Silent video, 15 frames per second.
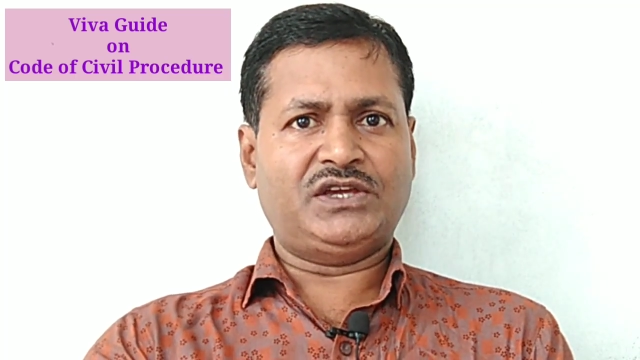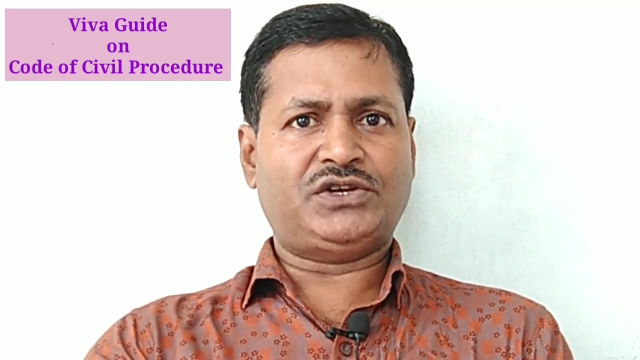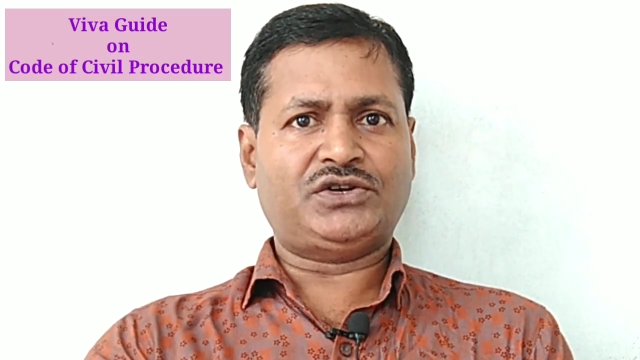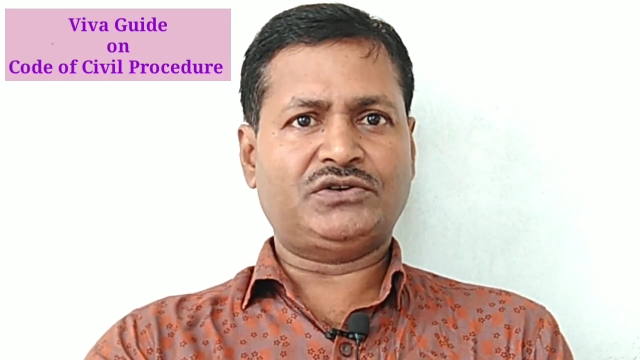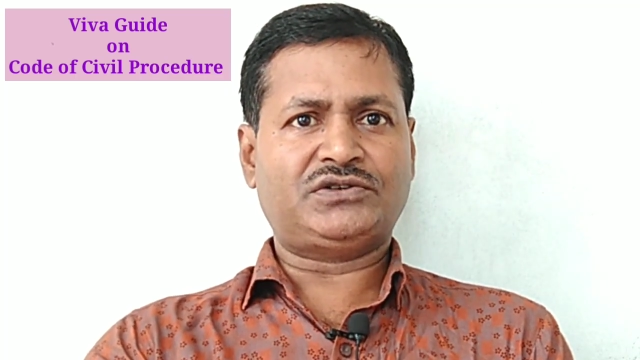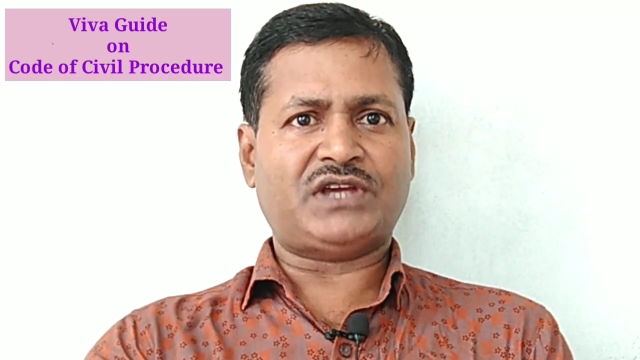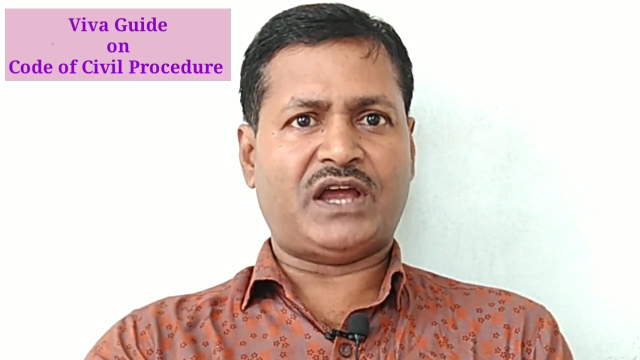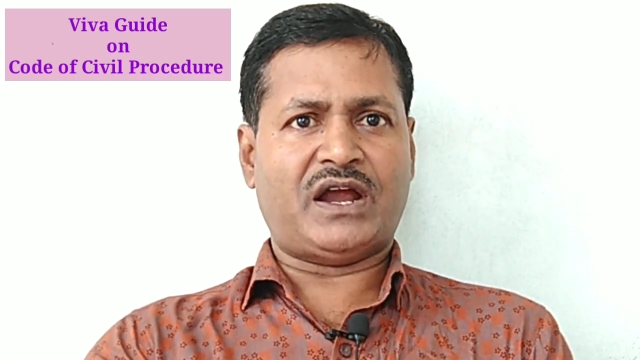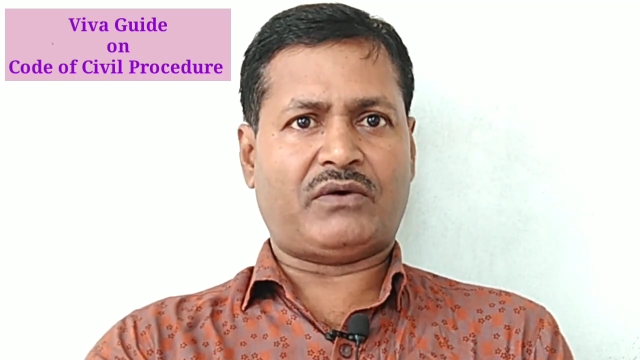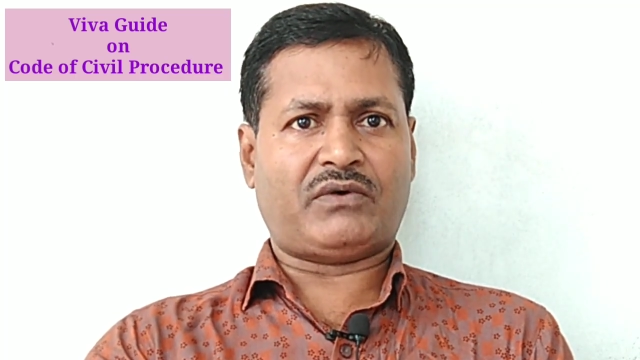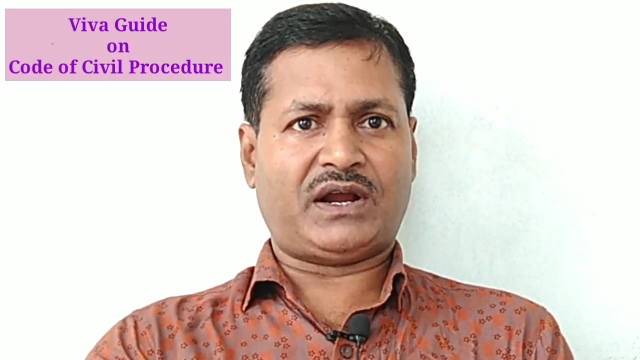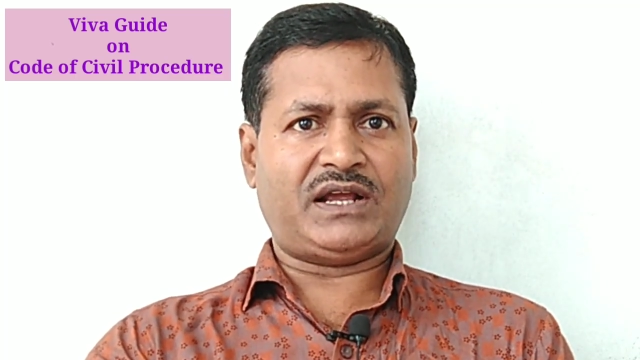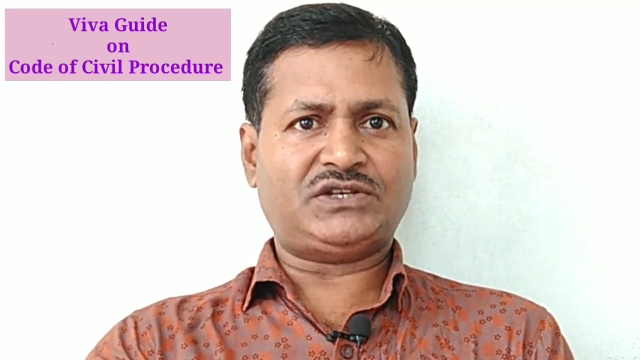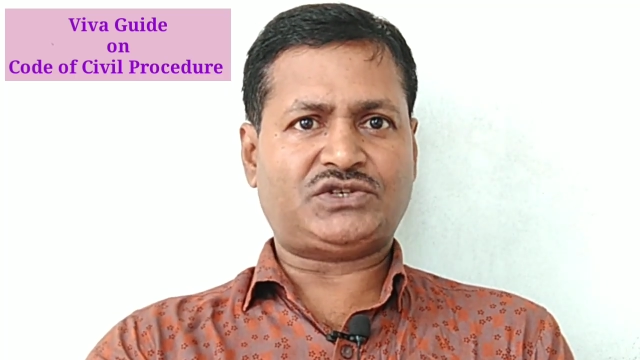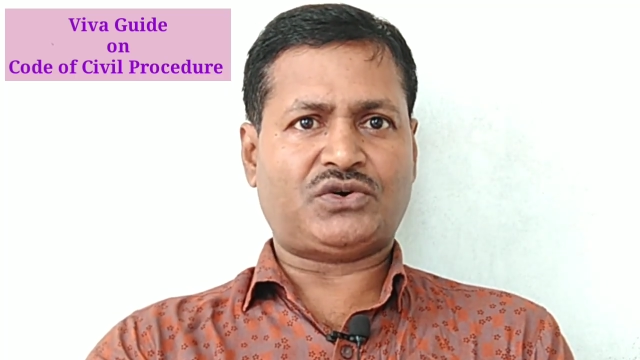issues
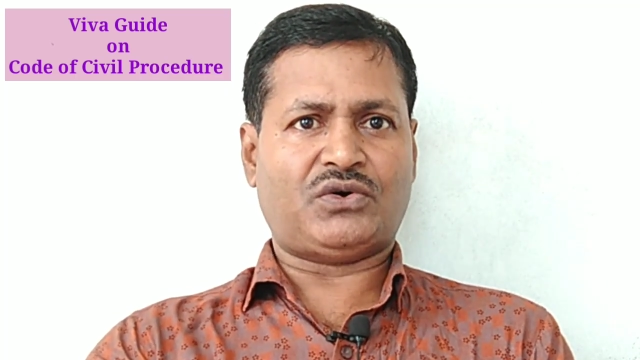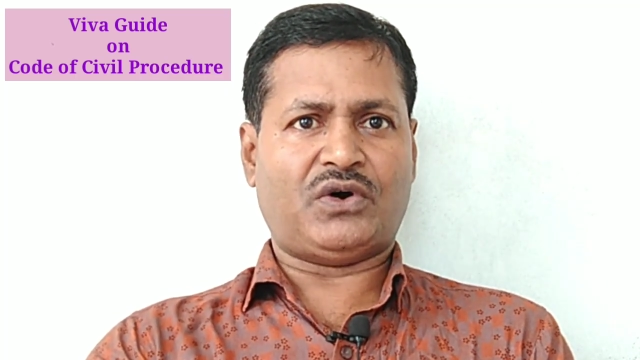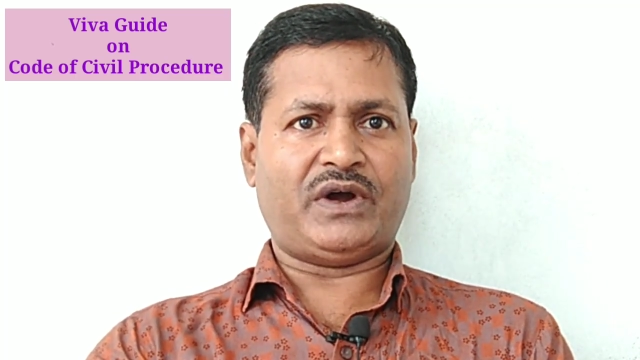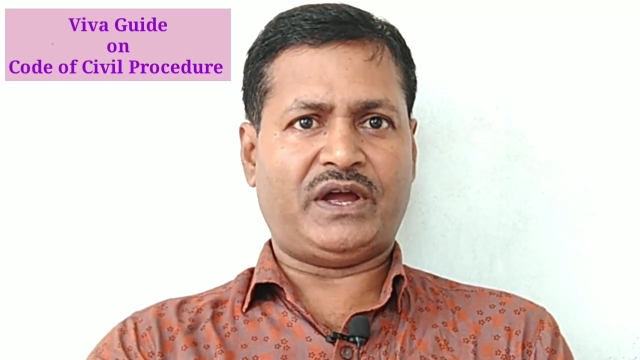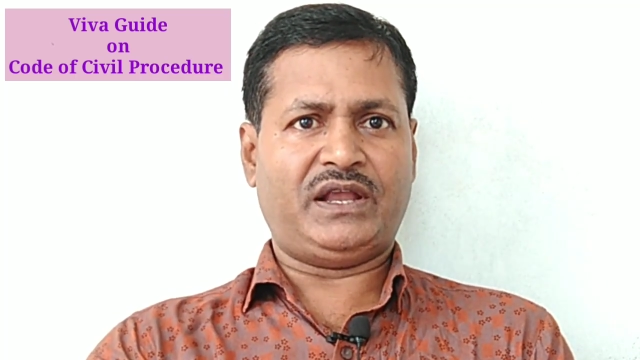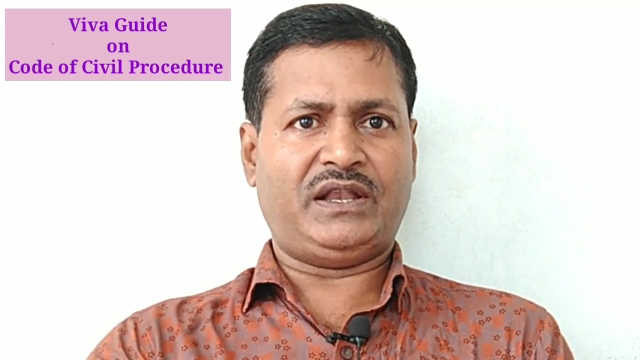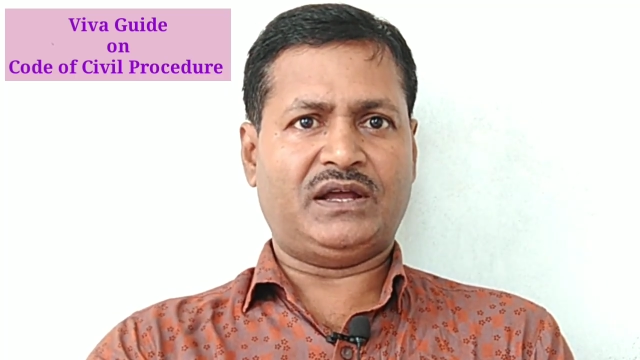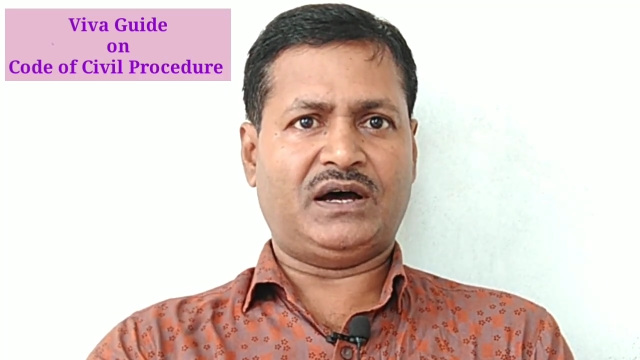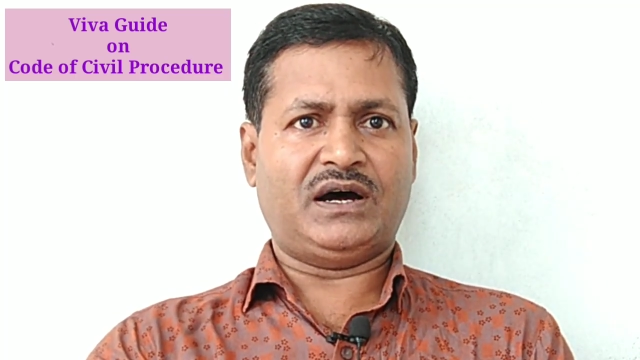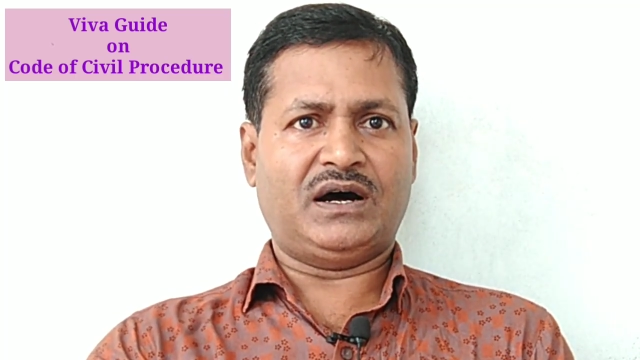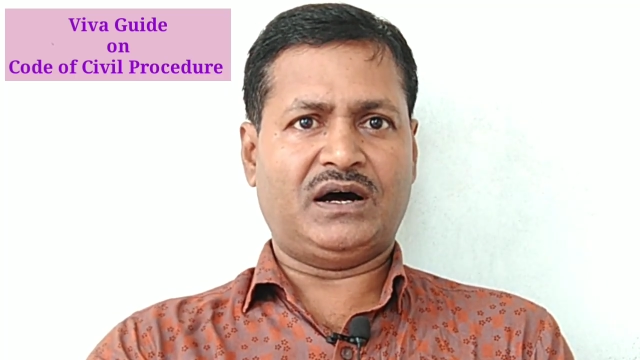arise when